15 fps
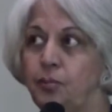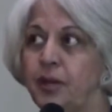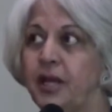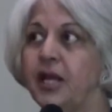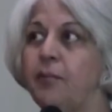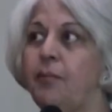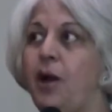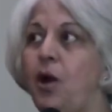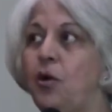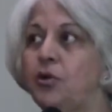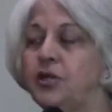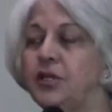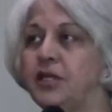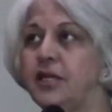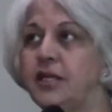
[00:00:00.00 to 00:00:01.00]
bring
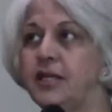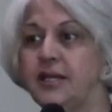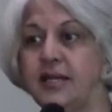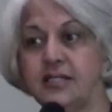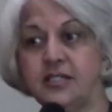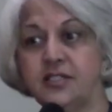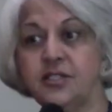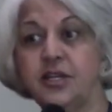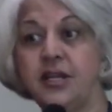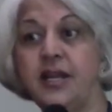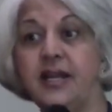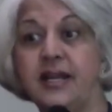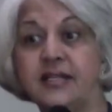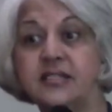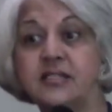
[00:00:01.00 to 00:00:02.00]
about the
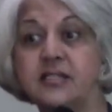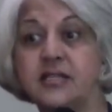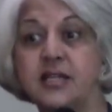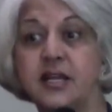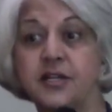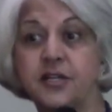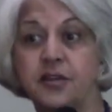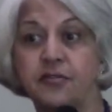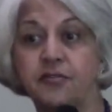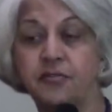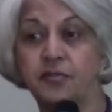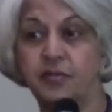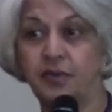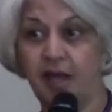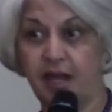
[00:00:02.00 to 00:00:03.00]
necessary legislative
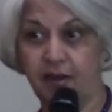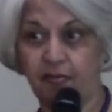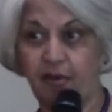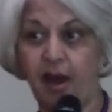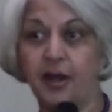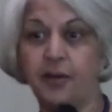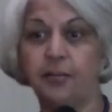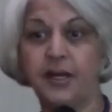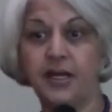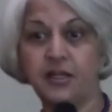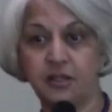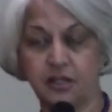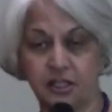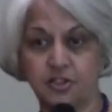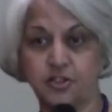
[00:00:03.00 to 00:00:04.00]

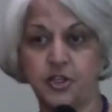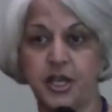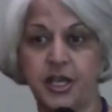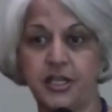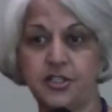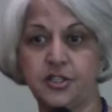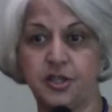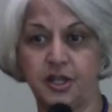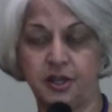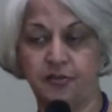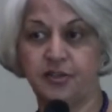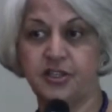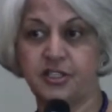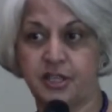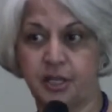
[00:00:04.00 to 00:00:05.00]
environment change
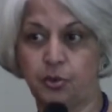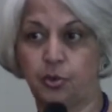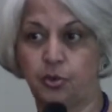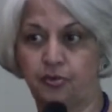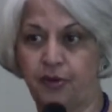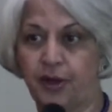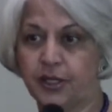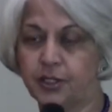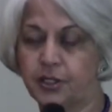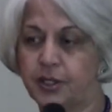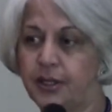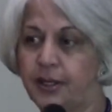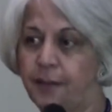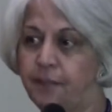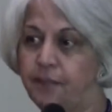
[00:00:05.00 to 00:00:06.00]
in which they could
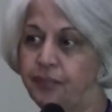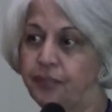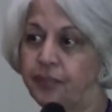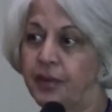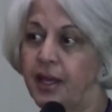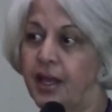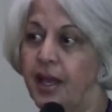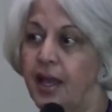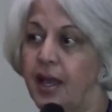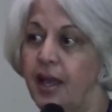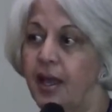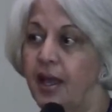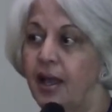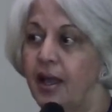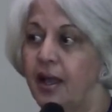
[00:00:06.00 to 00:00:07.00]
function,
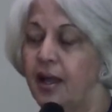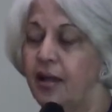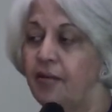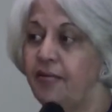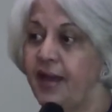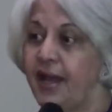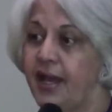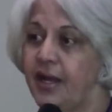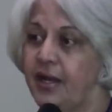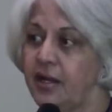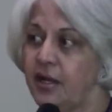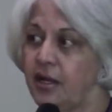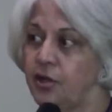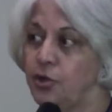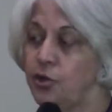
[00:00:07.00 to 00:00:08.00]

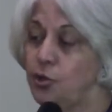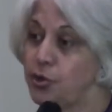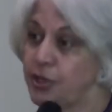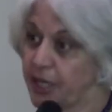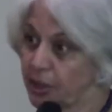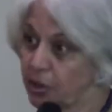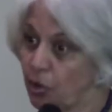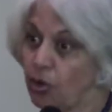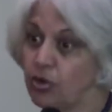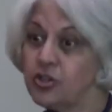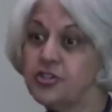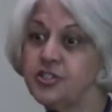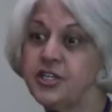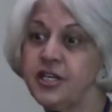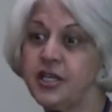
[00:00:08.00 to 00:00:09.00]
where new
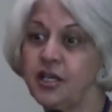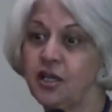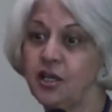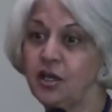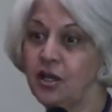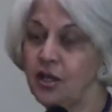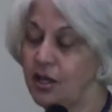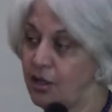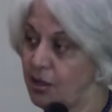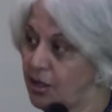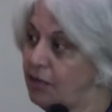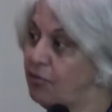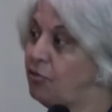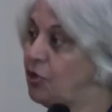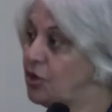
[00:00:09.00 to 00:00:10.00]
technology
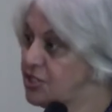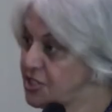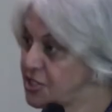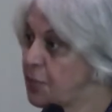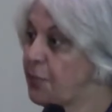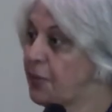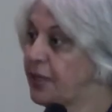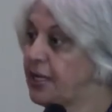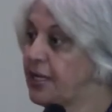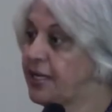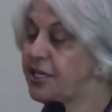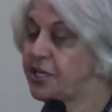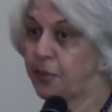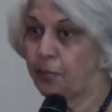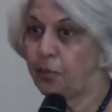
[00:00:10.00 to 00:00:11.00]
was
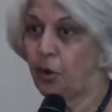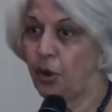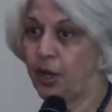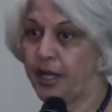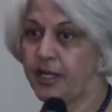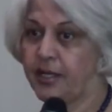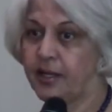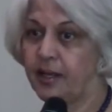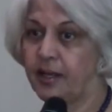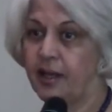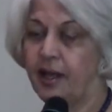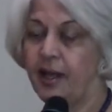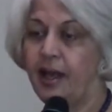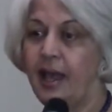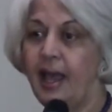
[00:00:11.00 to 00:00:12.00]
typically deployed,
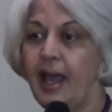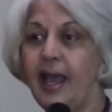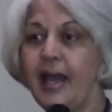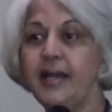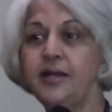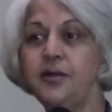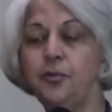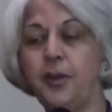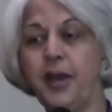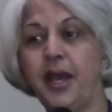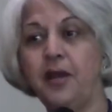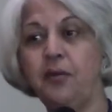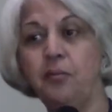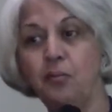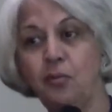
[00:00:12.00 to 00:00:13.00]
and
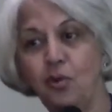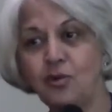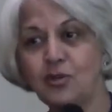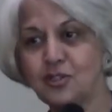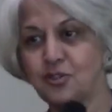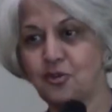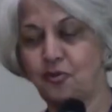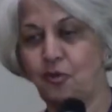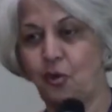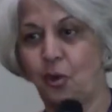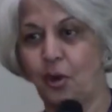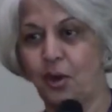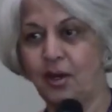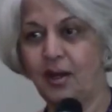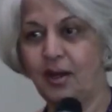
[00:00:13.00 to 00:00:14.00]
where most of
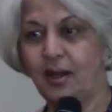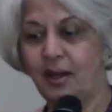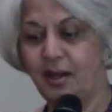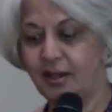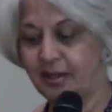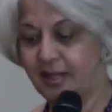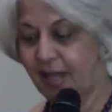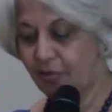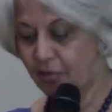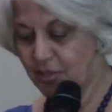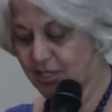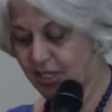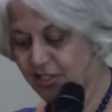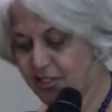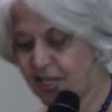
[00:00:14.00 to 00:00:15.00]
all there
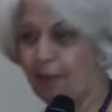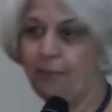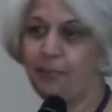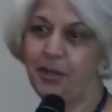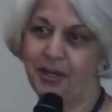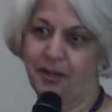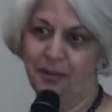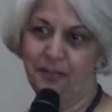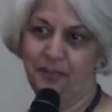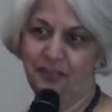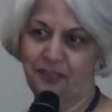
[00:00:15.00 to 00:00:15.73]
was a champion